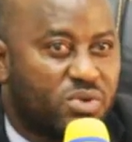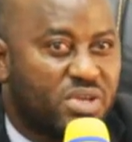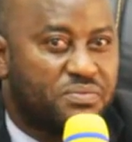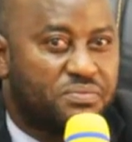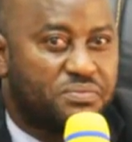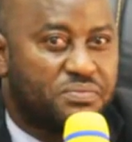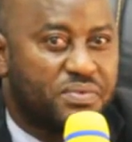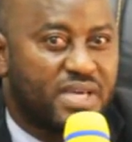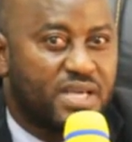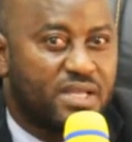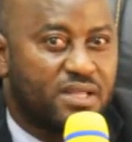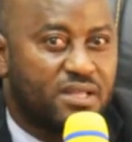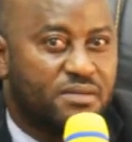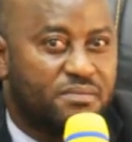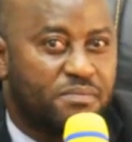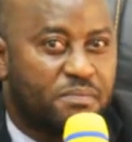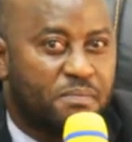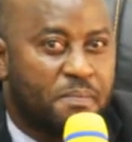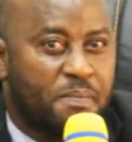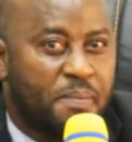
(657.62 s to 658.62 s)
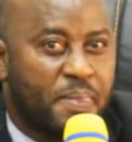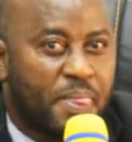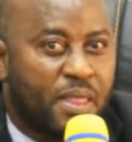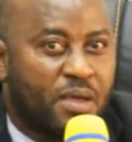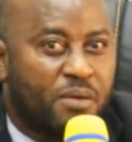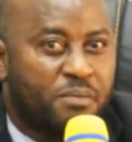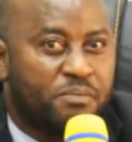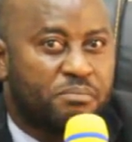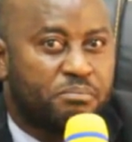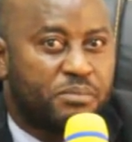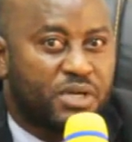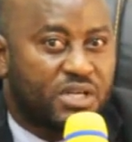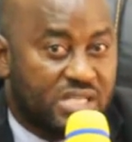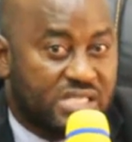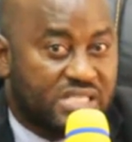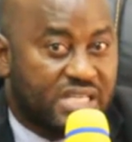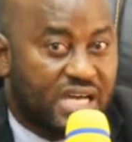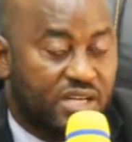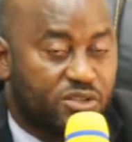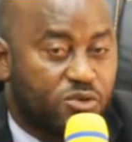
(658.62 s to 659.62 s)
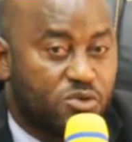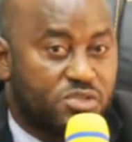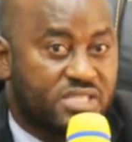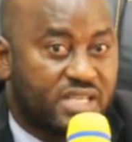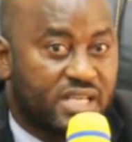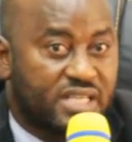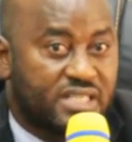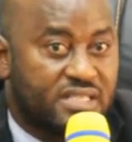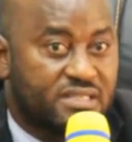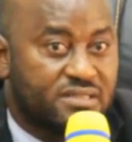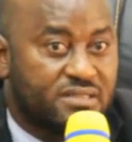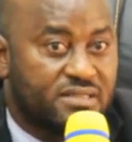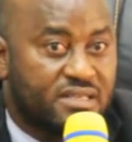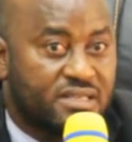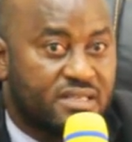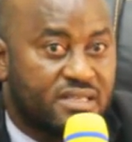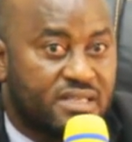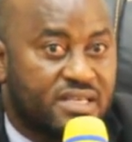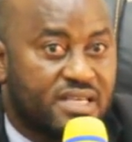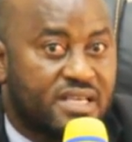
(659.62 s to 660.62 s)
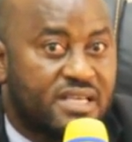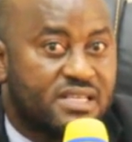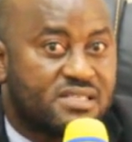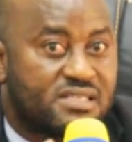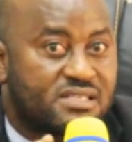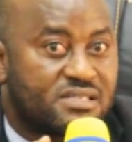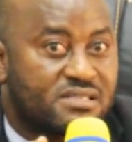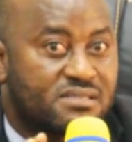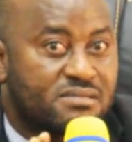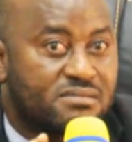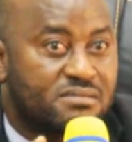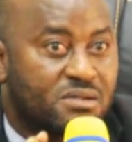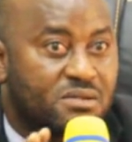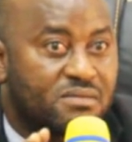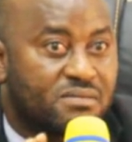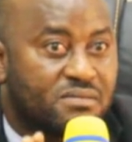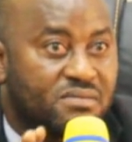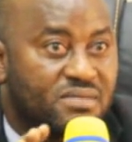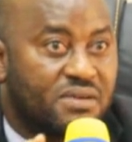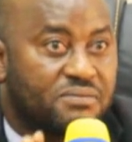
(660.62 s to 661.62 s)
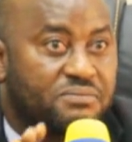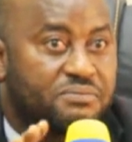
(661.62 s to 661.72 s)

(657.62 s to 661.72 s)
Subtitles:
we feel, because Kano State is the